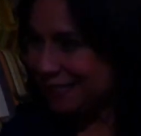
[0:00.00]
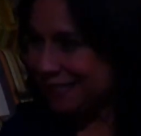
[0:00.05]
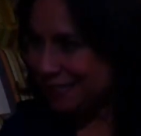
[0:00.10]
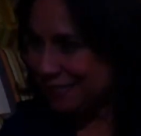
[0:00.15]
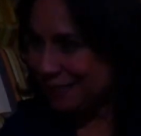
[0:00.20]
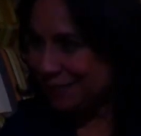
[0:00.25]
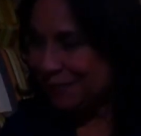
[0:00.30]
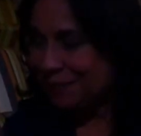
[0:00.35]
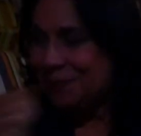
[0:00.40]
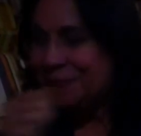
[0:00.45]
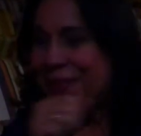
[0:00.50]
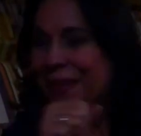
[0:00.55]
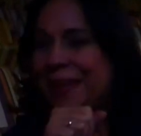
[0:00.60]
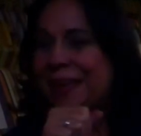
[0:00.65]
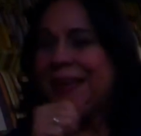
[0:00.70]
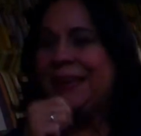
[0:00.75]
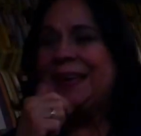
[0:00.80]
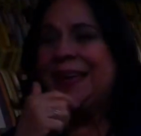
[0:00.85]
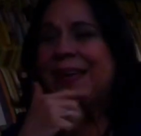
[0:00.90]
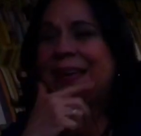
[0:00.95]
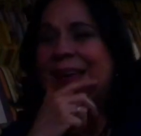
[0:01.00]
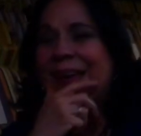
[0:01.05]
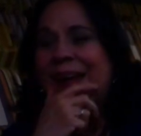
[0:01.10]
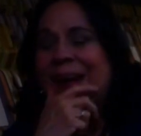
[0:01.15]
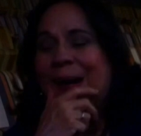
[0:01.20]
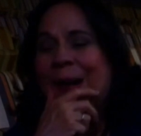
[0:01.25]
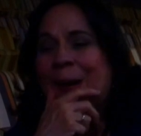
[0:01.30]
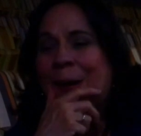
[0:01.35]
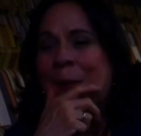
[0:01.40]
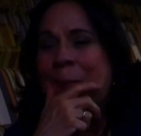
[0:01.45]
it to you.
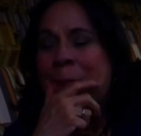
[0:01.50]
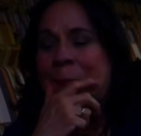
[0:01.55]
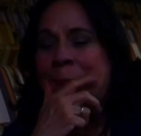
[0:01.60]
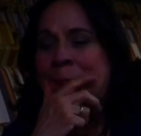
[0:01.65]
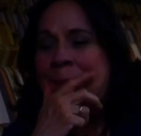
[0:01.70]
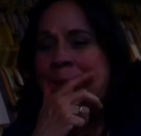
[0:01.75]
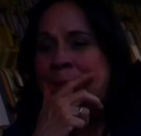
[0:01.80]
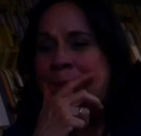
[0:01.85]
Um,